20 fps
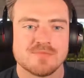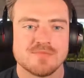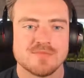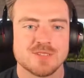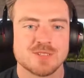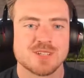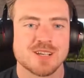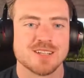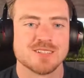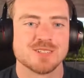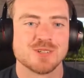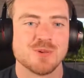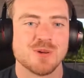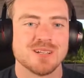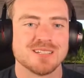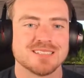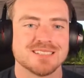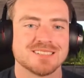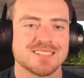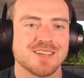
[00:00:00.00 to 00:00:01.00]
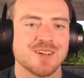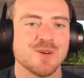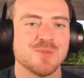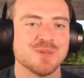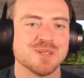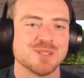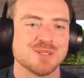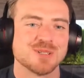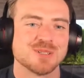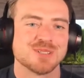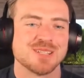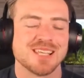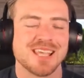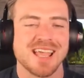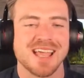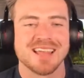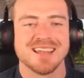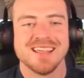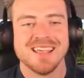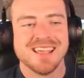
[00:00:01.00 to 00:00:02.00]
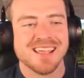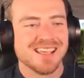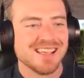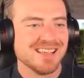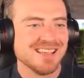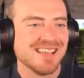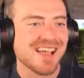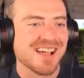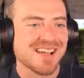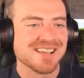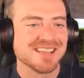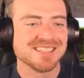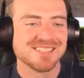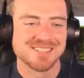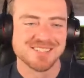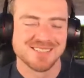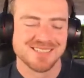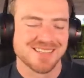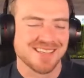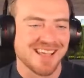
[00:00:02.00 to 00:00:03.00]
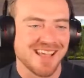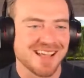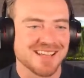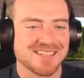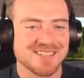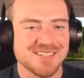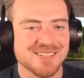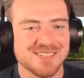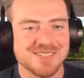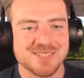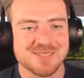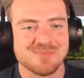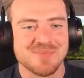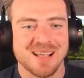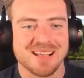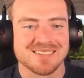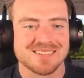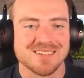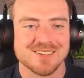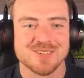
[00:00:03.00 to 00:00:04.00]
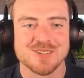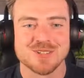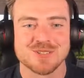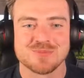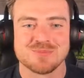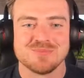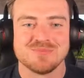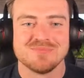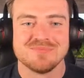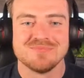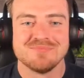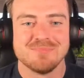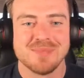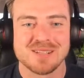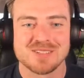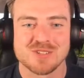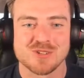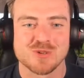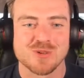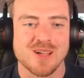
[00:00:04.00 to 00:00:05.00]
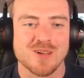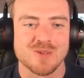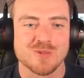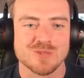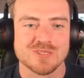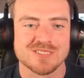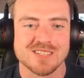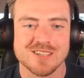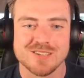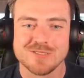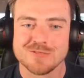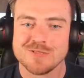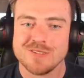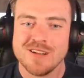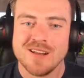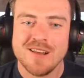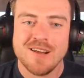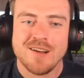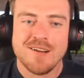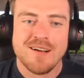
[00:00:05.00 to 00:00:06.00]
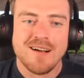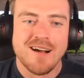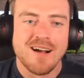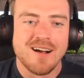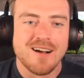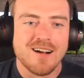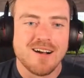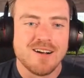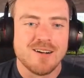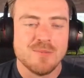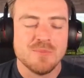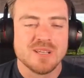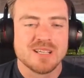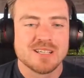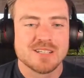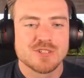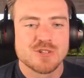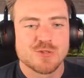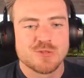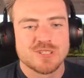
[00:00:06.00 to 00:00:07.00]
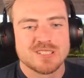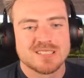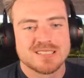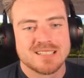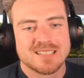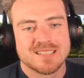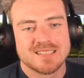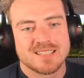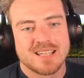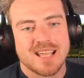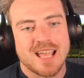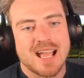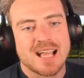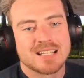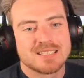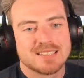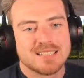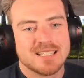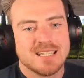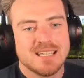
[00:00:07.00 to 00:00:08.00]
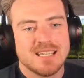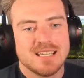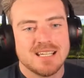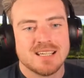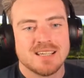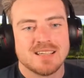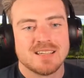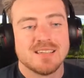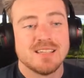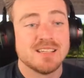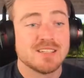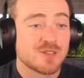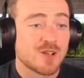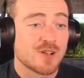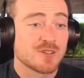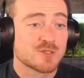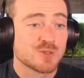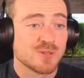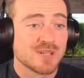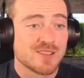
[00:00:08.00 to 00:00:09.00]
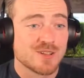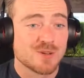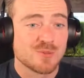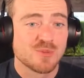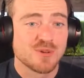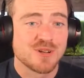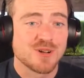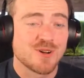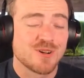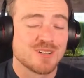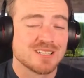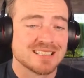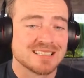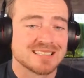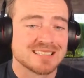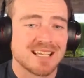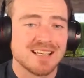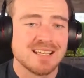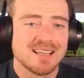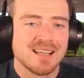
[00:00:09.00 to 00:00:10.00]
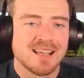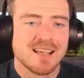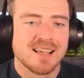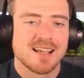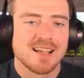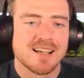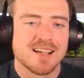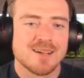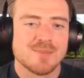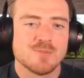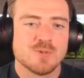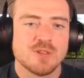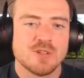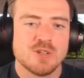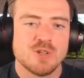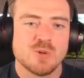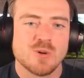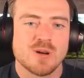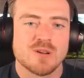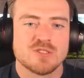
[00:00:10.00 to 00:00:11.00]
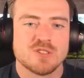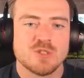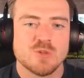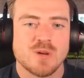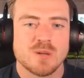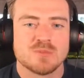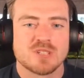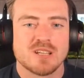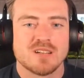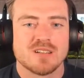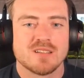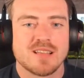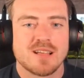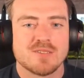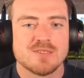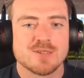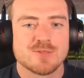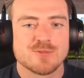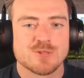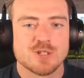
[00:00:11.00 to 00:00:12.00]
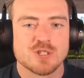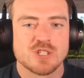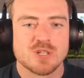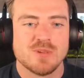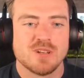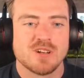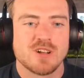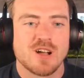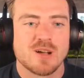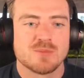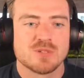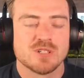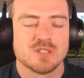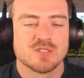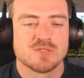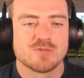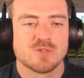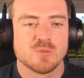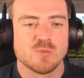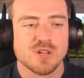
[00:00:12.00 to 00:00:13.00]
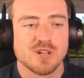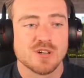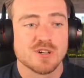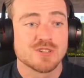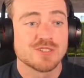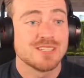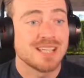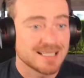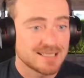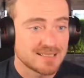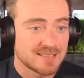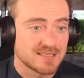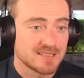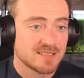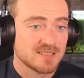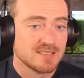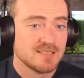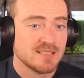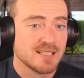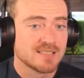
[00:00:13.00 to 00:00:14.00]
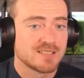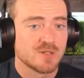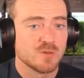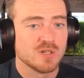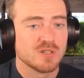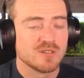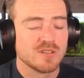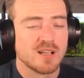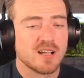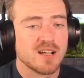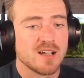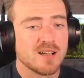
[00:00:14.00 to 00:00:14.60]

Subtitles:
Scott Aquatic says, I hope it's just the cat. Yeah, it's just the cat. She's just back there just messing around with stuff. Because your Fisk is asking, he is also another breeder on the site. Will the new OFC website allow different shipping options for breeders? Yes. Yes, it will.